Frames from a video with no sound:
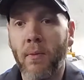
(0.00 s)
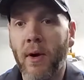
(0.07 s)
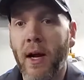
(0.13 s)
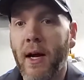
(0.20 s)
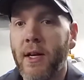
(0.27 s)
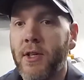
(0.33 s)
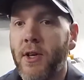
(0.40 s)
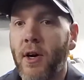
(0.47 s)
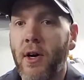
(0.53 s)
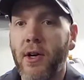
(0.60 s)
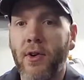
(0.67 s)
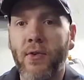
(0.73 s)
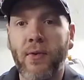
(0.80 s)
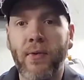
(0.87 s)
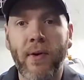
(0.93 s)
what I
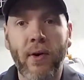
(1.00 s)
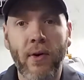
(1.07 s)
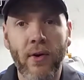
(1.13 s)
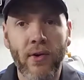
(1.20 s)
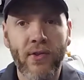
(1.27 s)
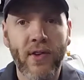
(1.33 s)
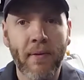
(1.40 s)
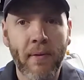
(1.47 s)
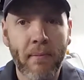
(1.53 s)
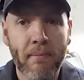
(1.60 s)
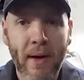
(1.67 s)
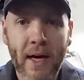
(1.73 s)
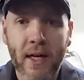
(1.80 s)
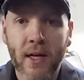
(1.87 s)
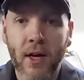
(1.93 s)
charge for some of
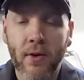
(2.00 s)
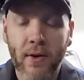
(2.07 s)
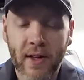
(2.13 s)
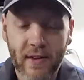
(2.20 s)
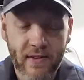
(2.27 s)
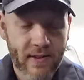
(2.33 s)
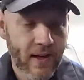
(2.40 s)
my coatings.